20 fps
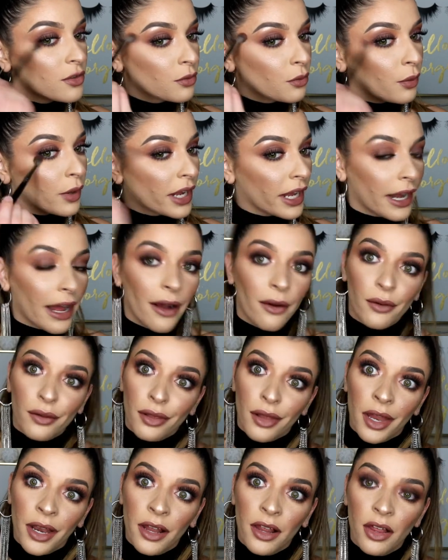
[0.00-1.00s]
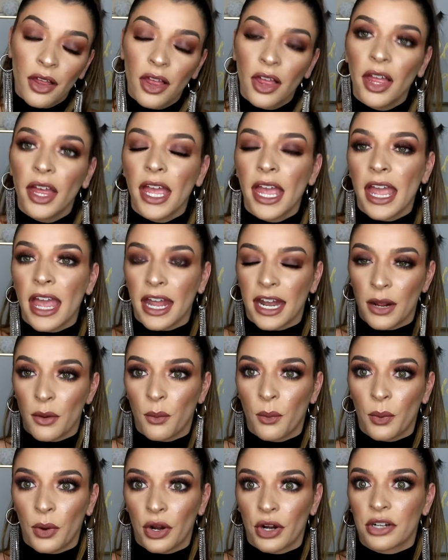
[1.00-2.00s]
wing it out a little, and it
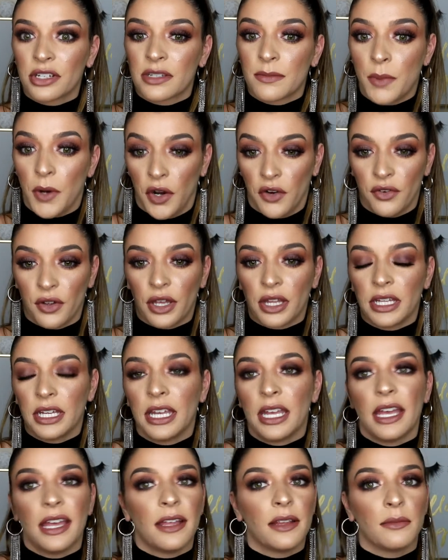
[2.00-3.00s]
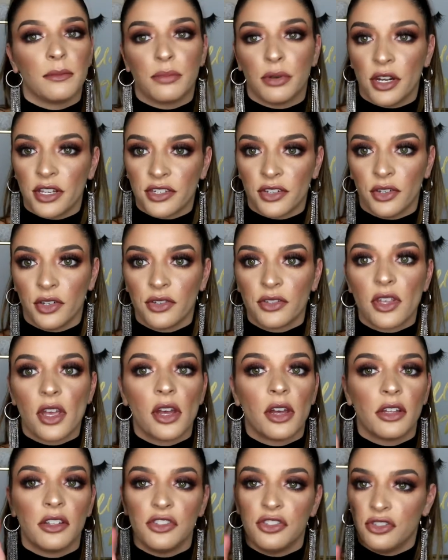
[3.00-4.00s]
works perfectly. Bristles
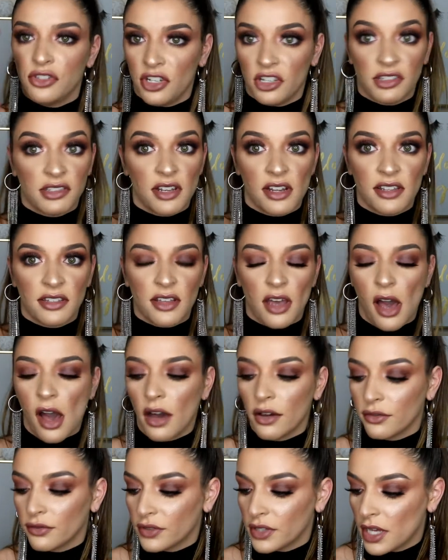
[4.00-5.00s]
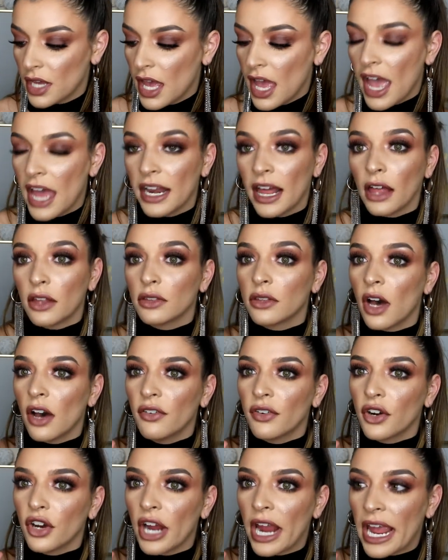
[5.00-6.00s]
just as soft. And I
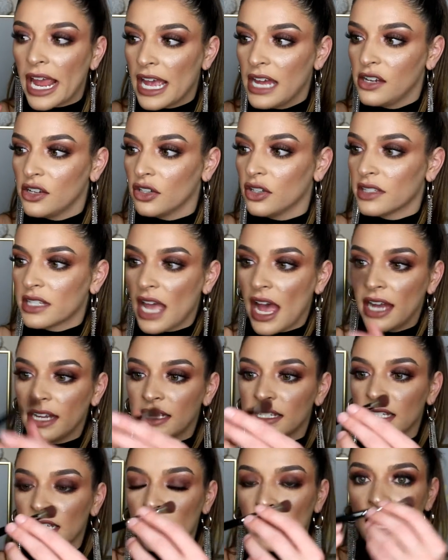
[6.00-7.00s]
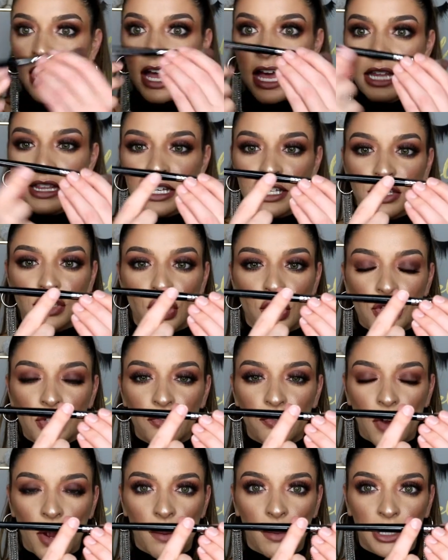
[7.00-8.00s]
love her handles, honestly. This goes
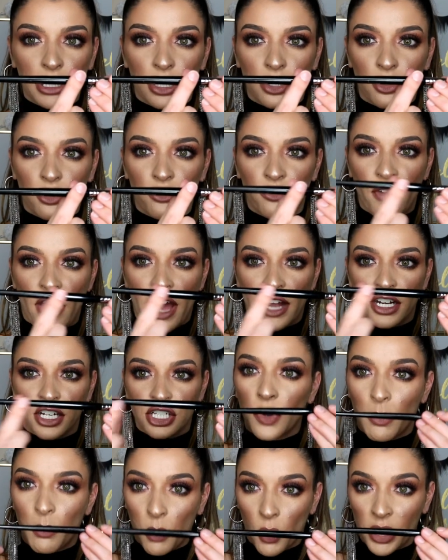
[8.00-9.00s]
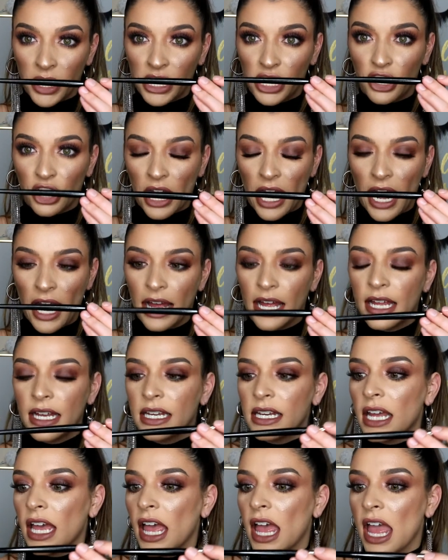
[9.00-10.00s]
from a little fatter to a pointier
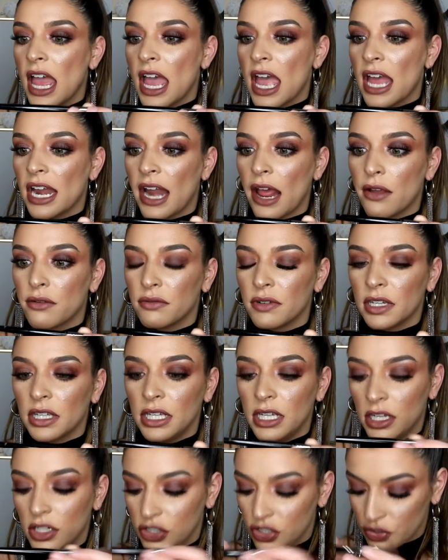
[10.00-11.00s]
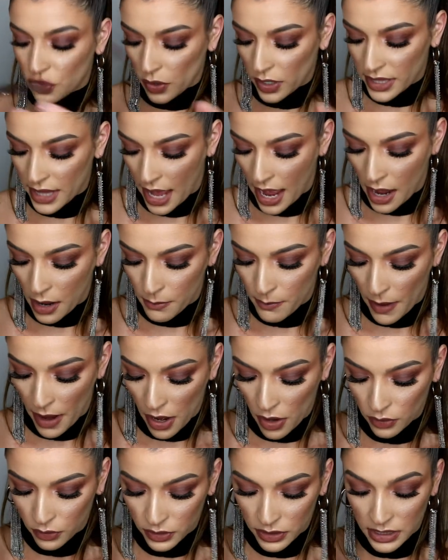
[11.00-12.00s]
end, and I really enjoy that
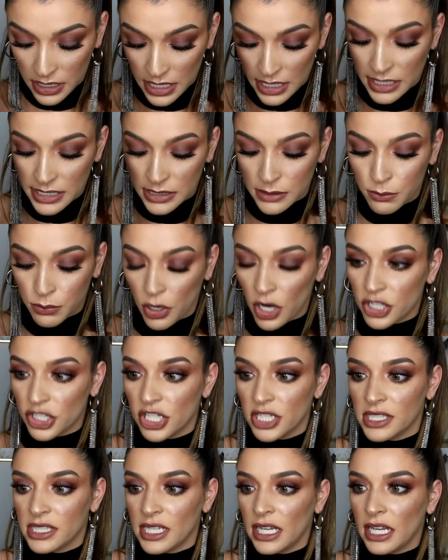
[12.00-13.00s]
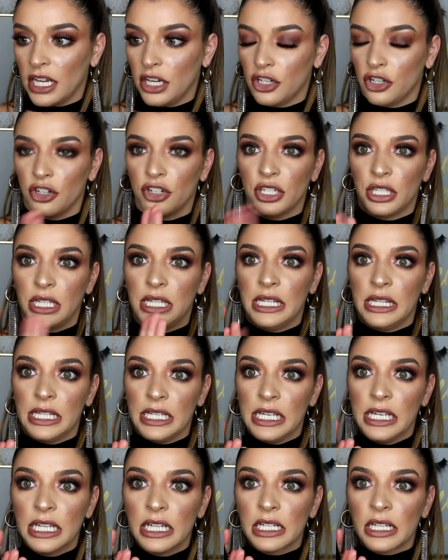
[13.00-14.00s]
about these brushes, like in her
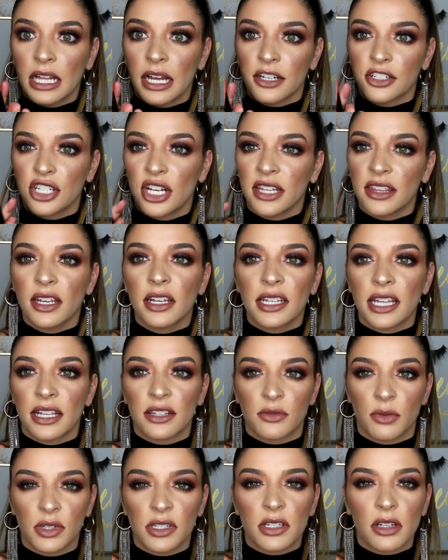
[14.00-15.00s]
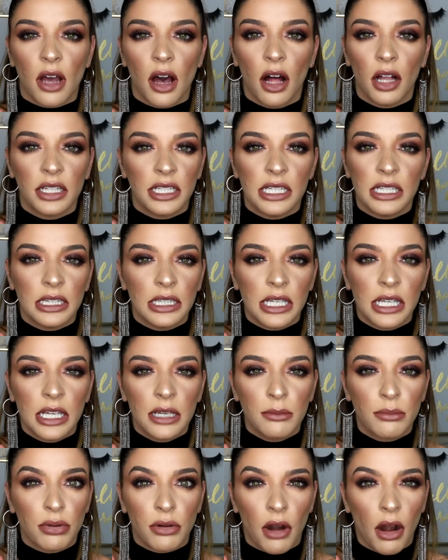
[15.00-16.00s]
Elite collection. I think that's what it's called,
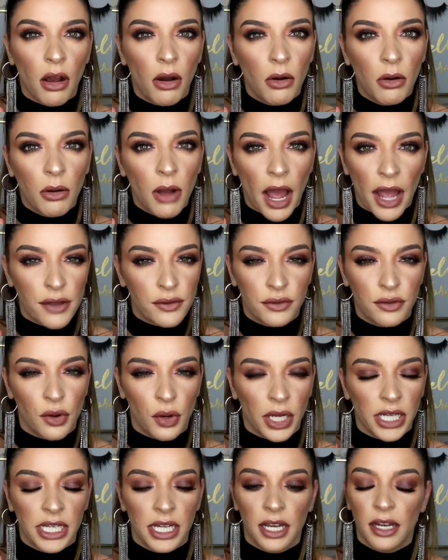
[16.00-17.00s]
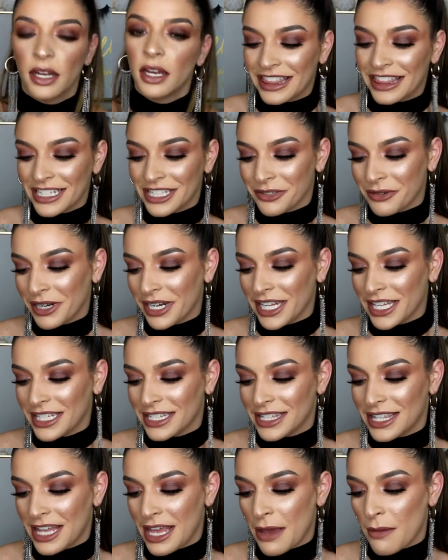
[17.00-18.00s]
Elite Pro. I have no idea. This one
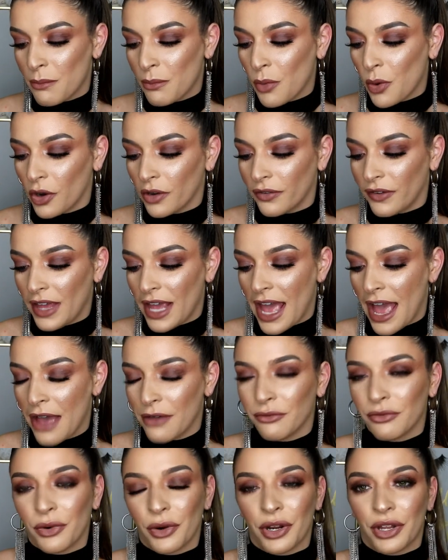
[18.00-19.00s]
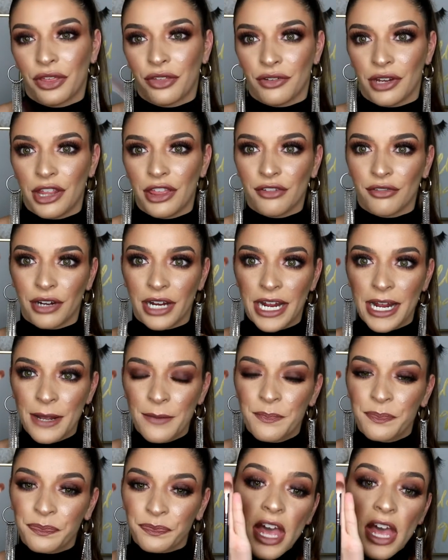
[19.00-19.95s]
is the Morphe M433.